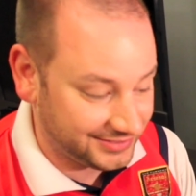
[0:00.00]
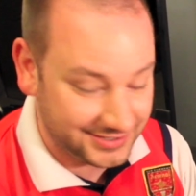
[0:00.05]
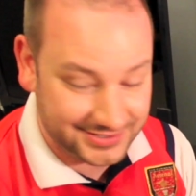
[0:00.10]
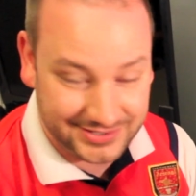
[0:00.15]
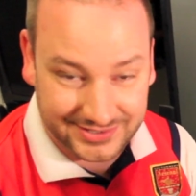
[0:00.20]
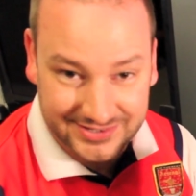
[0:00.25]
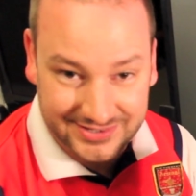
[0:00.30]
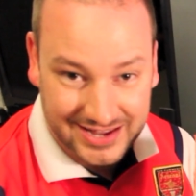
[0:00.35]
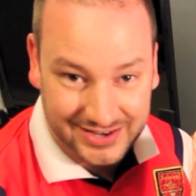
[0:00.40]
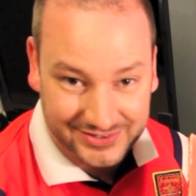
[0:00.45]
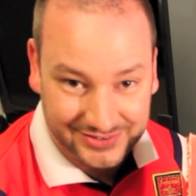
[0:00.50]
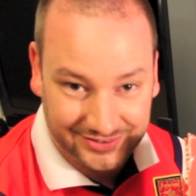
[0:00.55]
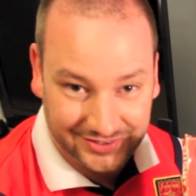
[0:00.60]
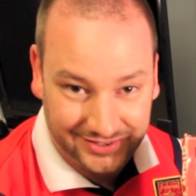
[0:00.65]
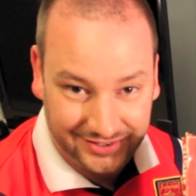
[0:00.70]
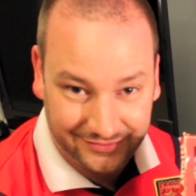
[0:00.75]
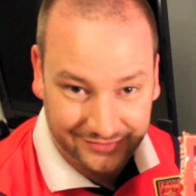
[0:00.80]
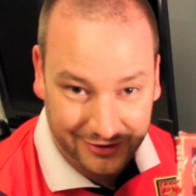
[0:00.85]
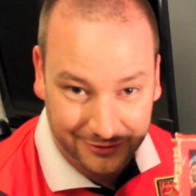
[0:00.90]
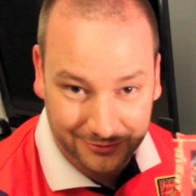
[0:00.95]
This is
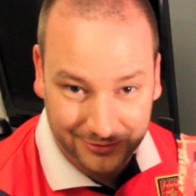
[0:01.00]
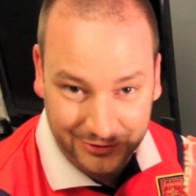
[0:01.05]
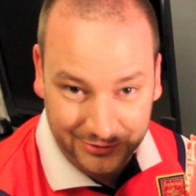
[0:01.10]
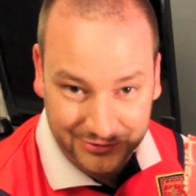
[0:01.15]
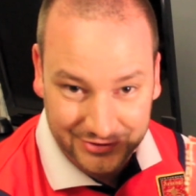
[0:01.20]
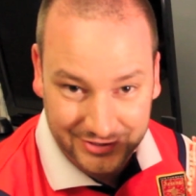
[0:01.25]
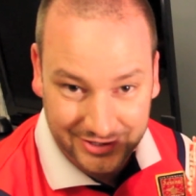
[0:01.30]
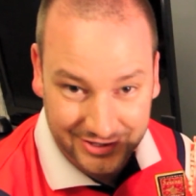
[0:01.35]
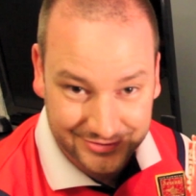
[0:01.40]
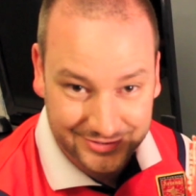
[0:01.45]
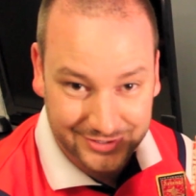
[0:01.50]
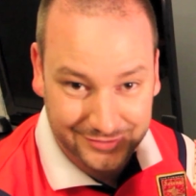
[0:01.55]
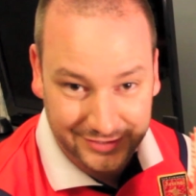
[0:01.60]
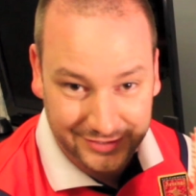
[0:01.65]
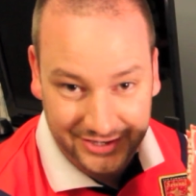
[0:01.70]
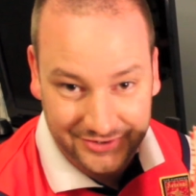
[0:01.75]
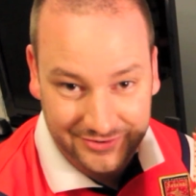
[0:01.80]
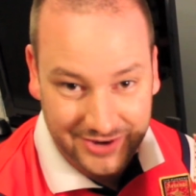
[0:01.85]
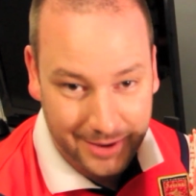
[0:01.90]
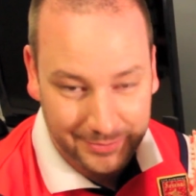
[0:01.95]
actually, if anyone knows the history of
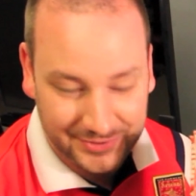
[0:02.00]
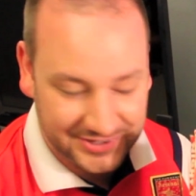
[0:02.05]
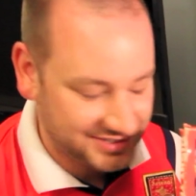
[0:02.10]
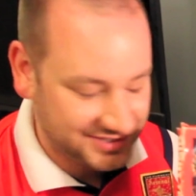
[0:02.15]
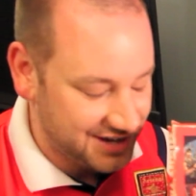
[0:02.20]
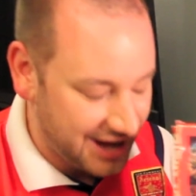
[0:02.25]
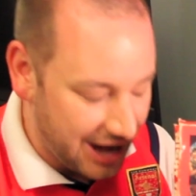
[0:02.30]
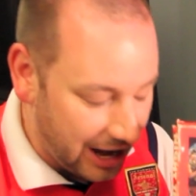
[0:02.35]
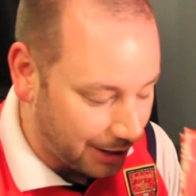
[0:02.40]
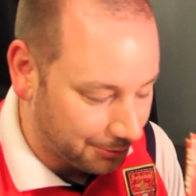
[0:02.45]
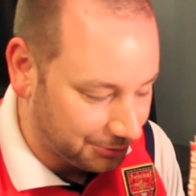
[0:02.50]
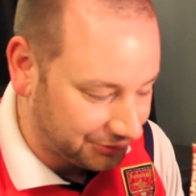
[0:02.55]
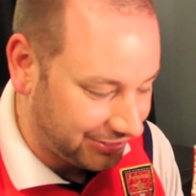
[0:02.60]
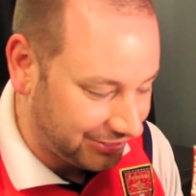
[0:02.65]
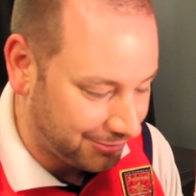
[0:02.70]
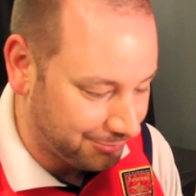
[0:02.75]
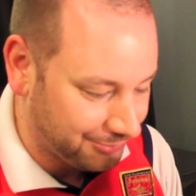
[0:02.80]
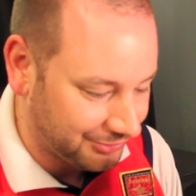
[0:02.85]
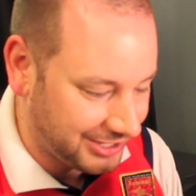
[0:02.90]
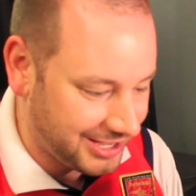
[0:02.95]
Night Trap, it's a terrible,
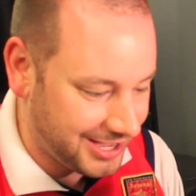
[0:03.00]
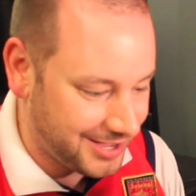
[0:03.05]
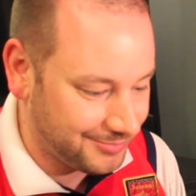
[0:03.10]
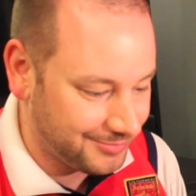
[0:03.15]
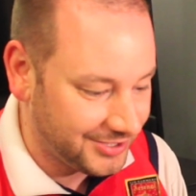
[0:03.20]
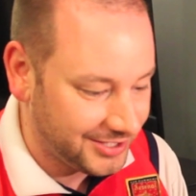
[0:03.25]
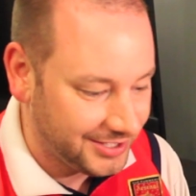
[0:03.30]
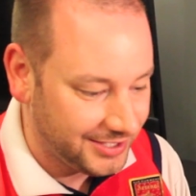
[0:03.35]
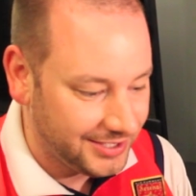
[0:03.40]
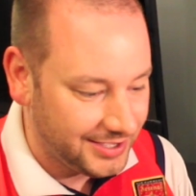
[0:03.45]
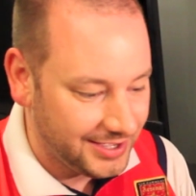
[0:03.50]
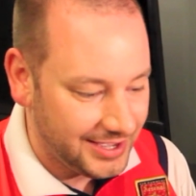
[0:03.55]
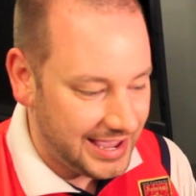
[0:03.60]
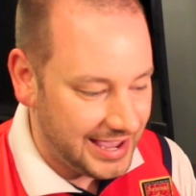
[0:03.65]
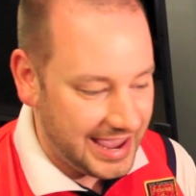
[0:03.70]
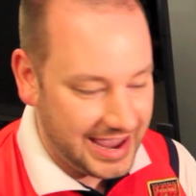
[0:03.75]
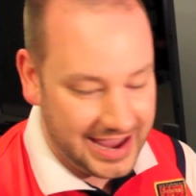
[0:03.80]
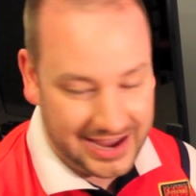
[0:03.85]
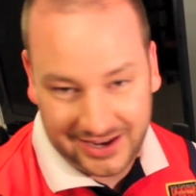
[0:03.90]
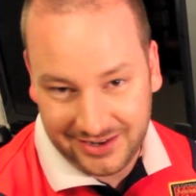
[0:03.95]
terrible game,
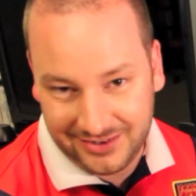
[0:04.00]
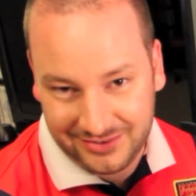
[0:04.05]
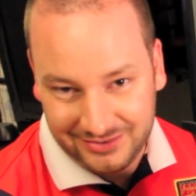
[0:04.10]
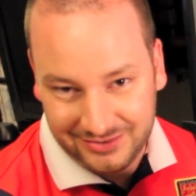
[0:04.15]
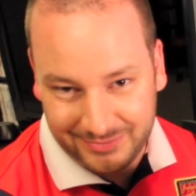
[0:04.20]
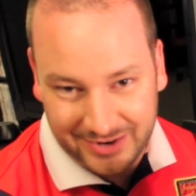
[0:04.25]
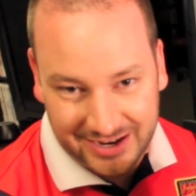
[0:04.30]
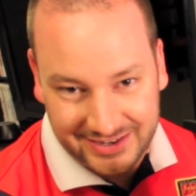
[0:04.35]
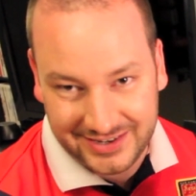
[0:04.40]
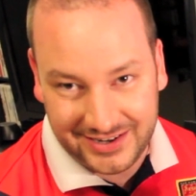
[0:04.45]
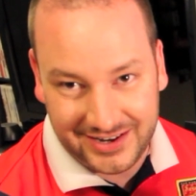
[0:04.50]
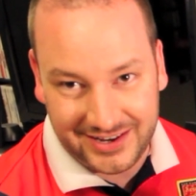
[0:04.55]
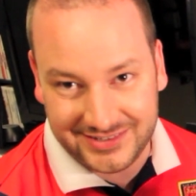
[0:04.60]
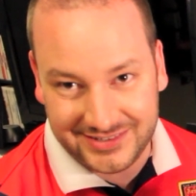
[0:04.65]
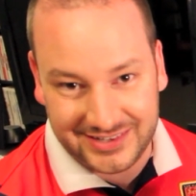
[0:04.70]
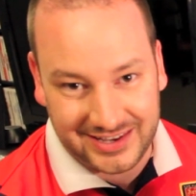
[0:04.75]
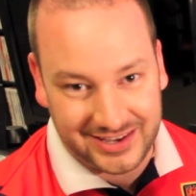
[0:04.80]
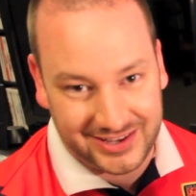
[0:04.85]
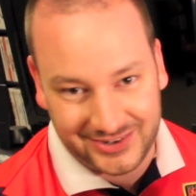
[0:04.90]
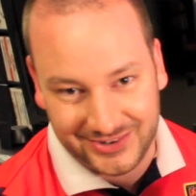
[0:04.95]
and by today's
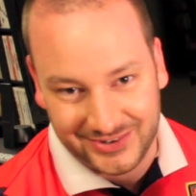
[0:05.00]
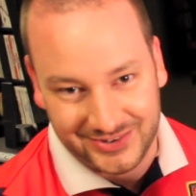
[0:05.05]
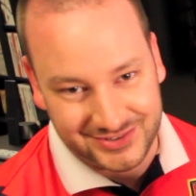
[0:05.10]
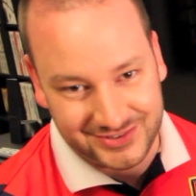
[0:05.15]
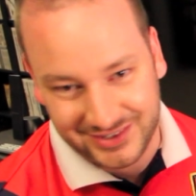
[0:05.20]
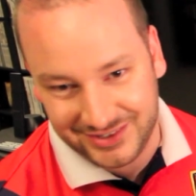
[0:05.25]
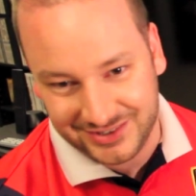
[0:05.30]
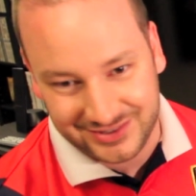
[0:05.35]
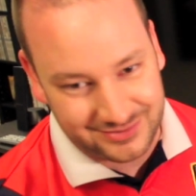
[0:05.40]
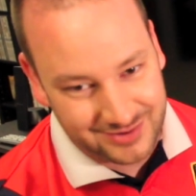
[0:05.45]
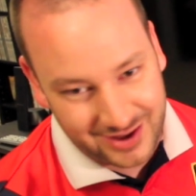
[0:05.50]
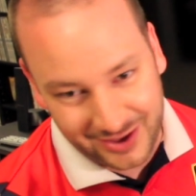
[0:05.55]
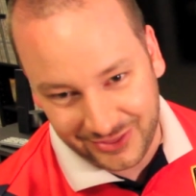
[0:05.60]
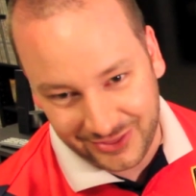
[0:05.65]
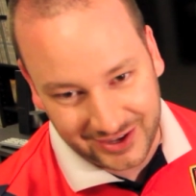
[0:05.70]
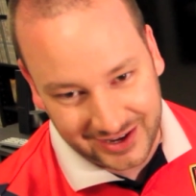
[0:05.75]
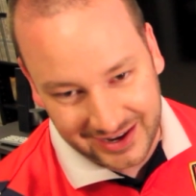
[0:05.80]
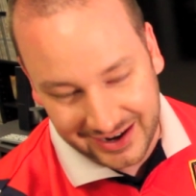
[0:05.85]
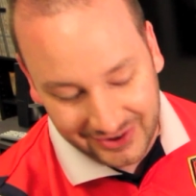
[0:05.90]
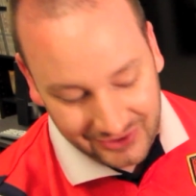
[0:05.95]
standards is
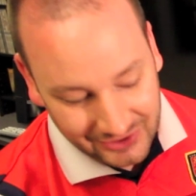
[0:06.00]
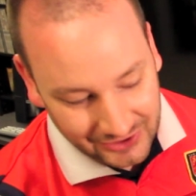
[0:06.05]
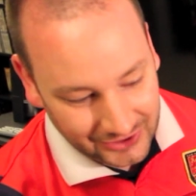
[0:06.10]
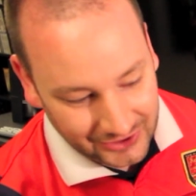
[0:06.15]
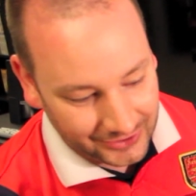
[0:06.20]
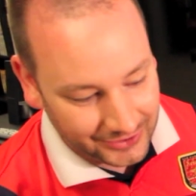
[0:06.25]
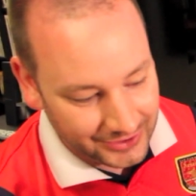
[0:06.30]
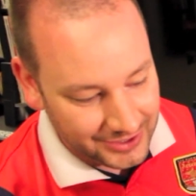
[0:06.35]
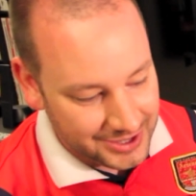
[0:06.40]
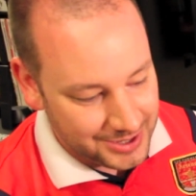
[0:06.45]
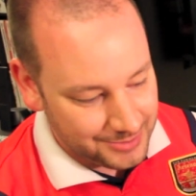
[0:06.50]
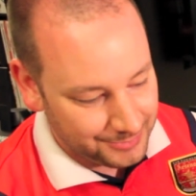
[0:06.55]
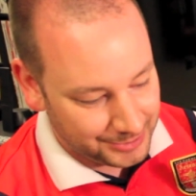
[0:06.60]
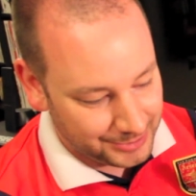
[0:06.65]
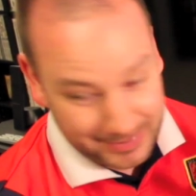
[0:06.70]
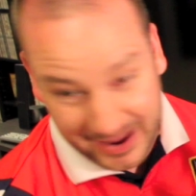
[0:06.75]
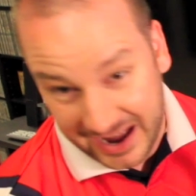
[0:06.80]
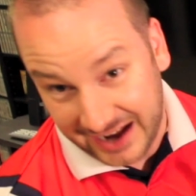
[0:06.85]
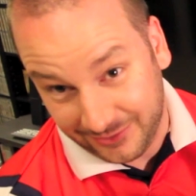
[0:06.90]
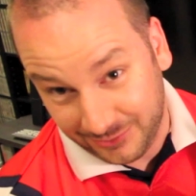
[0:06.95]
nothing at all.
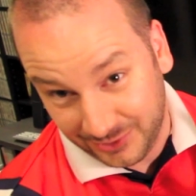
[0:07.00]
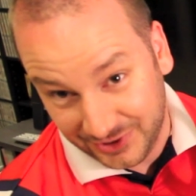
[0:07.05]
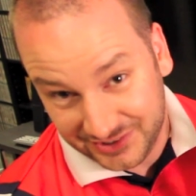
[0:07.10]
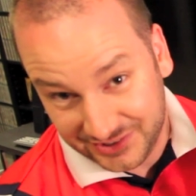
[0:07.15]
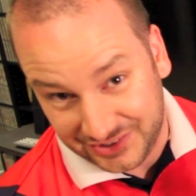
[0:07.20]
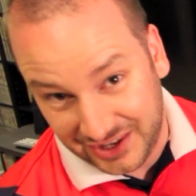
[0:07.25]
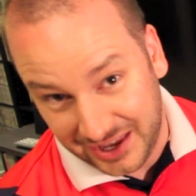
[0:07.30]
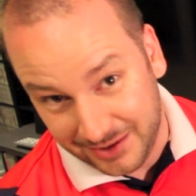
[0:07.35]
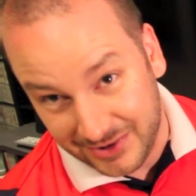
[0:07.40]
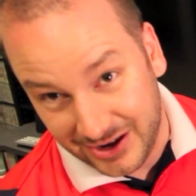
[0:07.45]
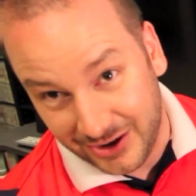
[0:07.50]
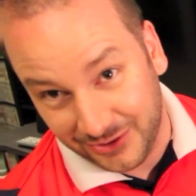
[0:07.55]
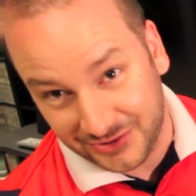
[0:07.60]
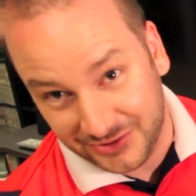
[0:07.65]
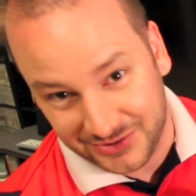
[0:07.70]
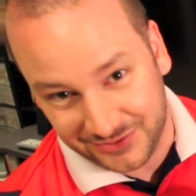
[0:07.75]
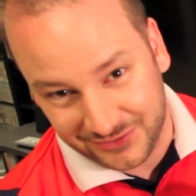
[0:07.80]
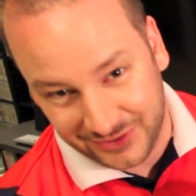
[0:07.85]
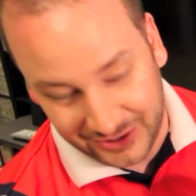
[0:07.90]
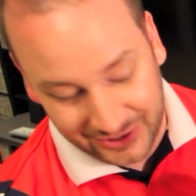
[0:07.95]
But back when this came out,
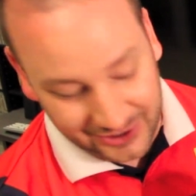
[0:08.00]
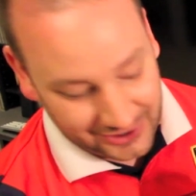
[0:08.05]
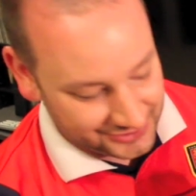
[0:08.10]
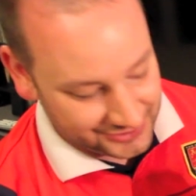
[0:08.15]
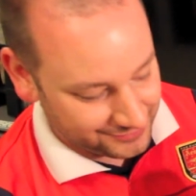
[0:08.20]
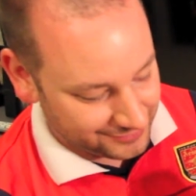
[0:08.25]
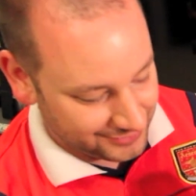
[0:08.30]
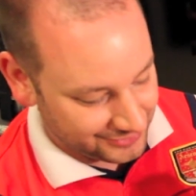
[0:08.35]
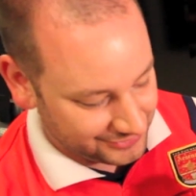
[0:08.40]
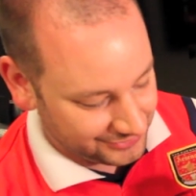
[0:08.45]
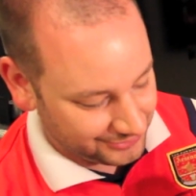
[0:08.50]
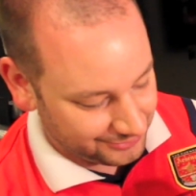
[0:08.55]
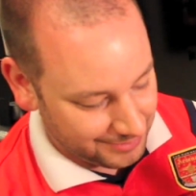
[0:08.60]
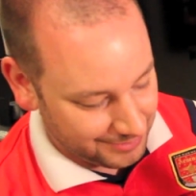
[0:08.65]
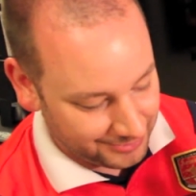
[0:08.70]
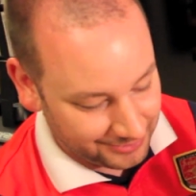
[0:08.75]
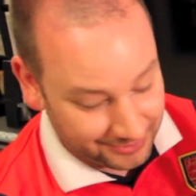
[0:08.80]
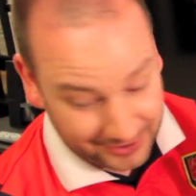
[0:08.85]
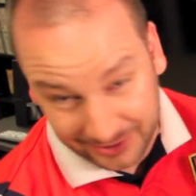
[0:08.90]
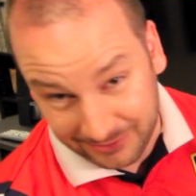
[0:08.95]
this is very controversial,
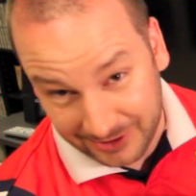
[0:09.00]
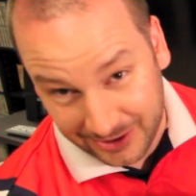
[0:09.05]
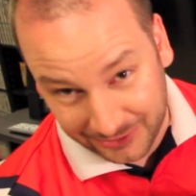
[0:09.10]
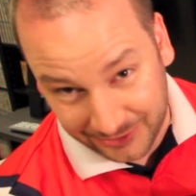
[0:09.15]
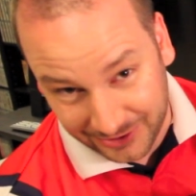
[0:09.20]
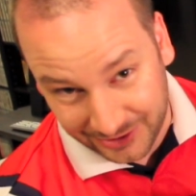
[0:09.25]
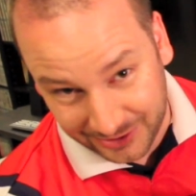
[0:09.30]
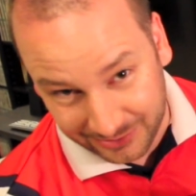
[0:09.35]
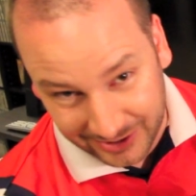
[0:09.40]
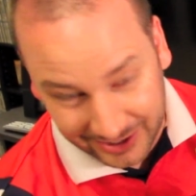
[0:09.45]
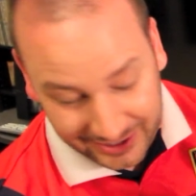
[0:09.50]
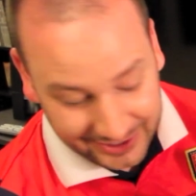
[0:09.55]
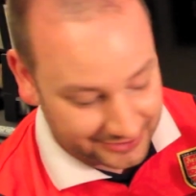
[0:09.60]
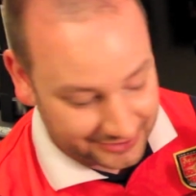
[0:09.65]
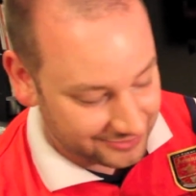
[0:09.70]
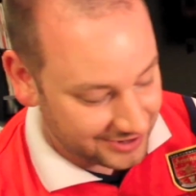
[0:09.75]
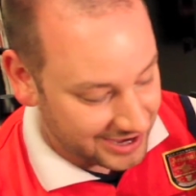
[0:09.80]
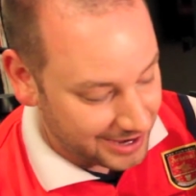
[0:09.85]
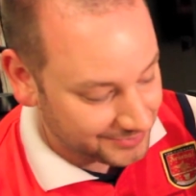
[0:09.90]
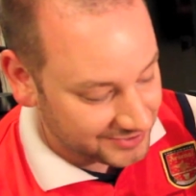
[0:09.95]
women running around their underwear getting
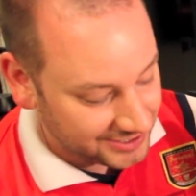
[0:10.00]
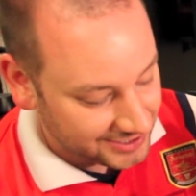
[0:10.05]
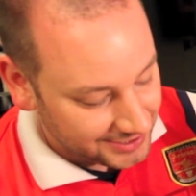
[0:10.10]
trapped.